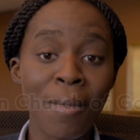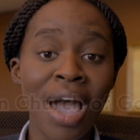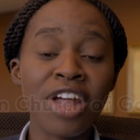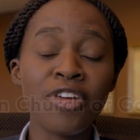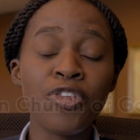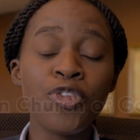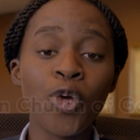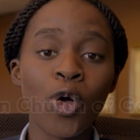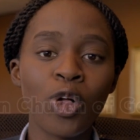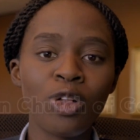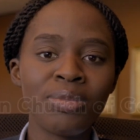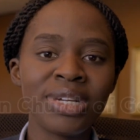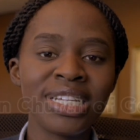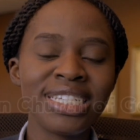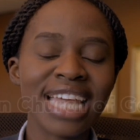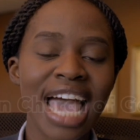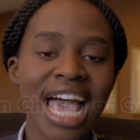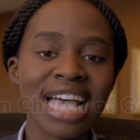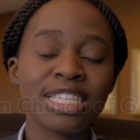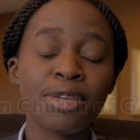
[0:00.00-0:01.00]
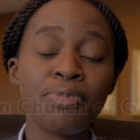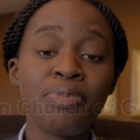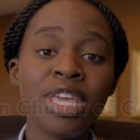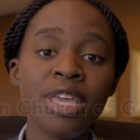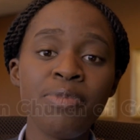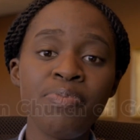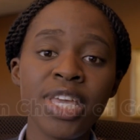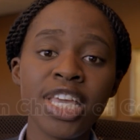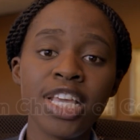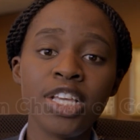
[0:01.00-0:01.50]
My enrollment as a
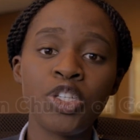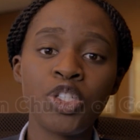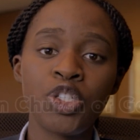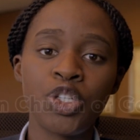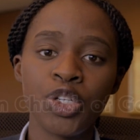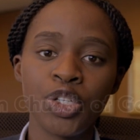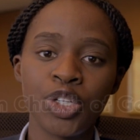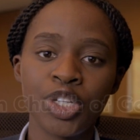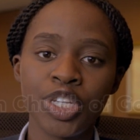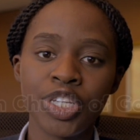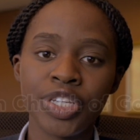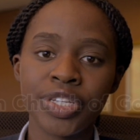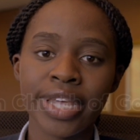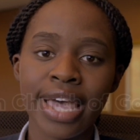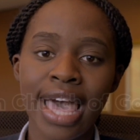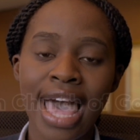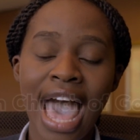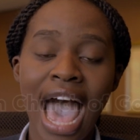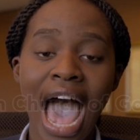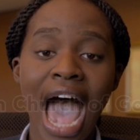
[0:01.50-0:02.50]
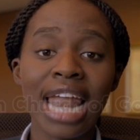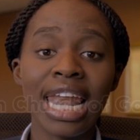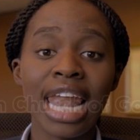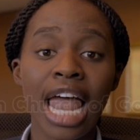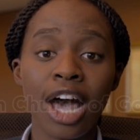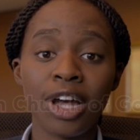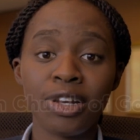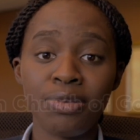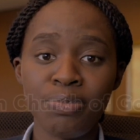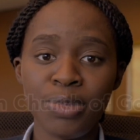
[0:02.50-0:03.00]
PPE student
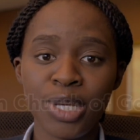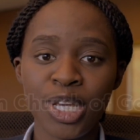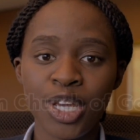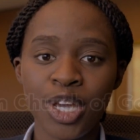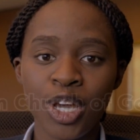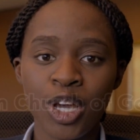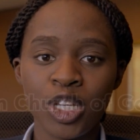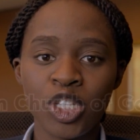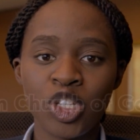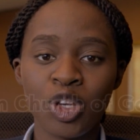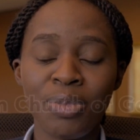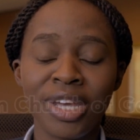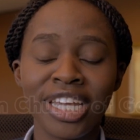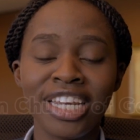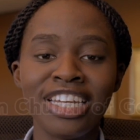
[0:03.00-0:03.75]
allowed me to be